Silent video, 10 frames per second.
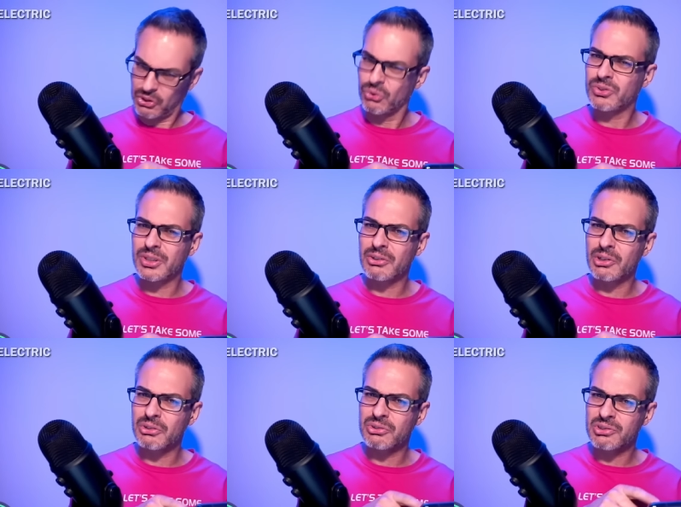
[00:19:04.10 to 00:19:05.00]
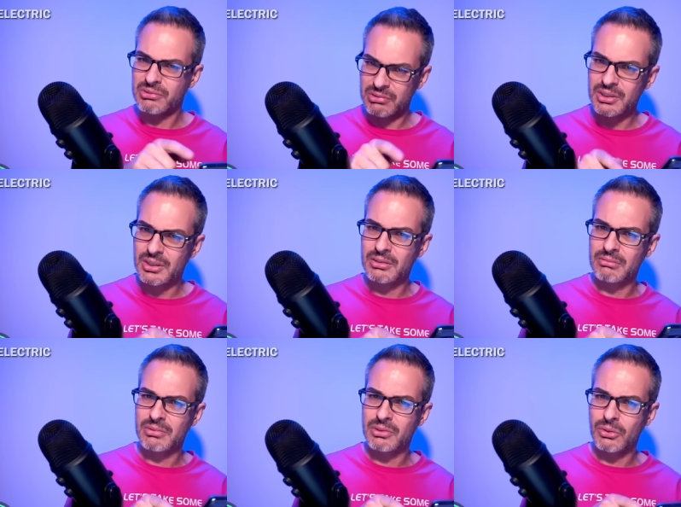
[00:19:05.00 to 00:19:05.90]
two zeros
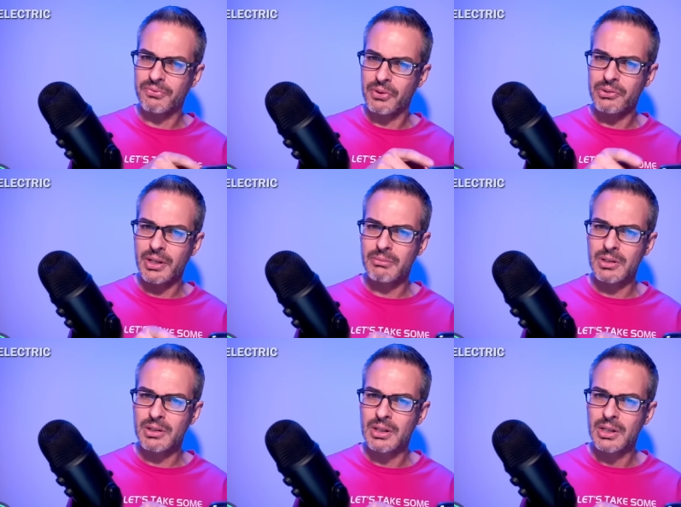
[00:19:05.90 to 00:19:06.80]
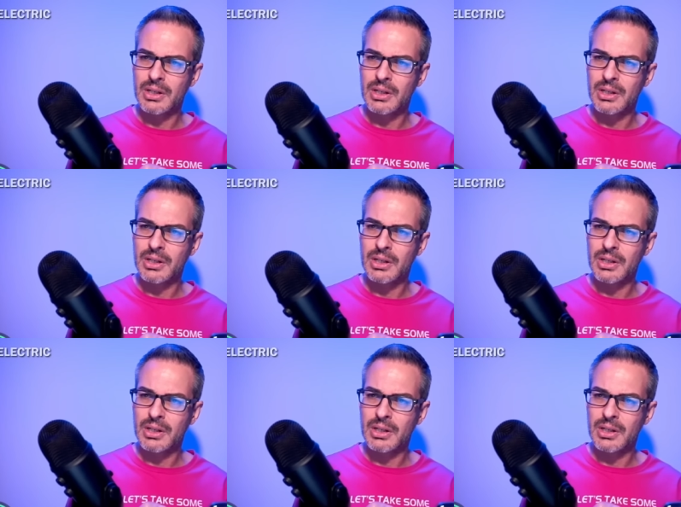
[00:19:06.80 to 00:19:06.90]
in your phone number?